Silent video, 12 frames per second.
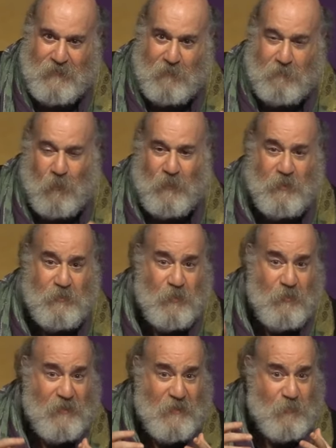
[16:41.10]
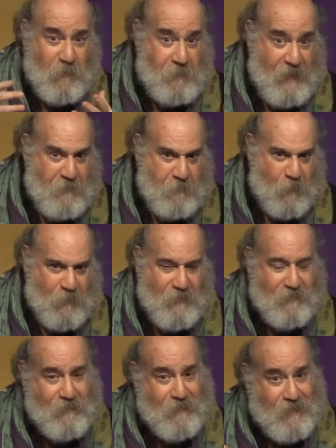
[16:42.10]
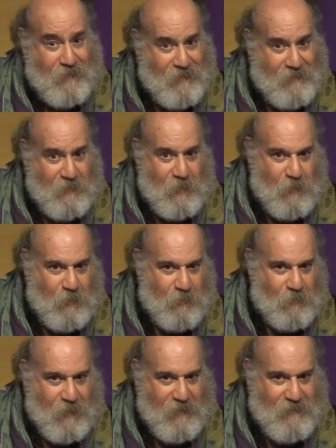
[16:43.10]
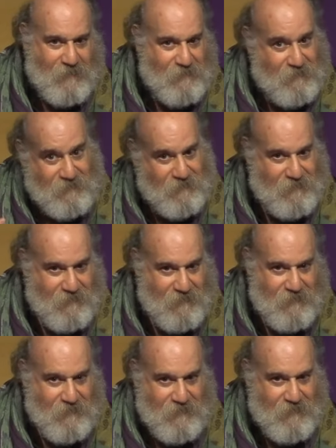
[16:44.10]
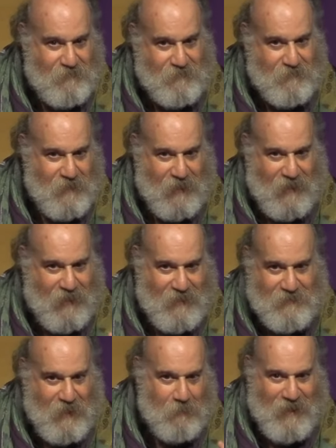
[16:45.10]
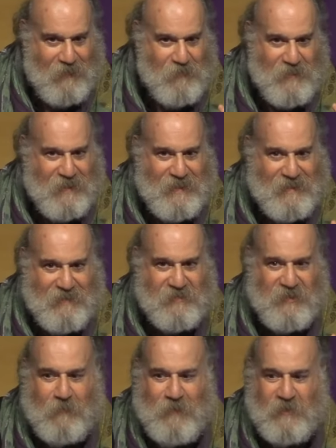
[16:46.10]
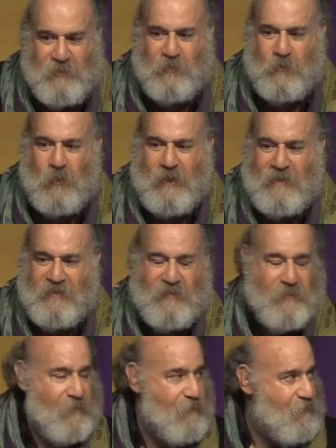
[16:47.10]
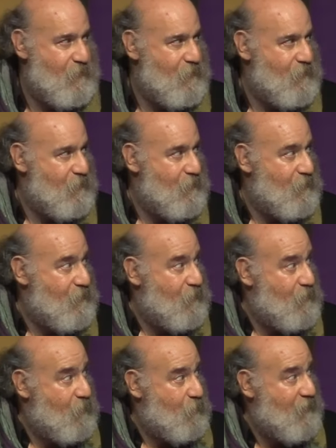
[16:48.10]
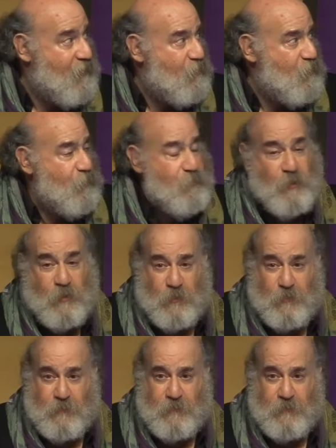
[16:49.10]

But when you do things with people, you think, I don't know, right? I, am I even going to get the same answer twice? But here you do.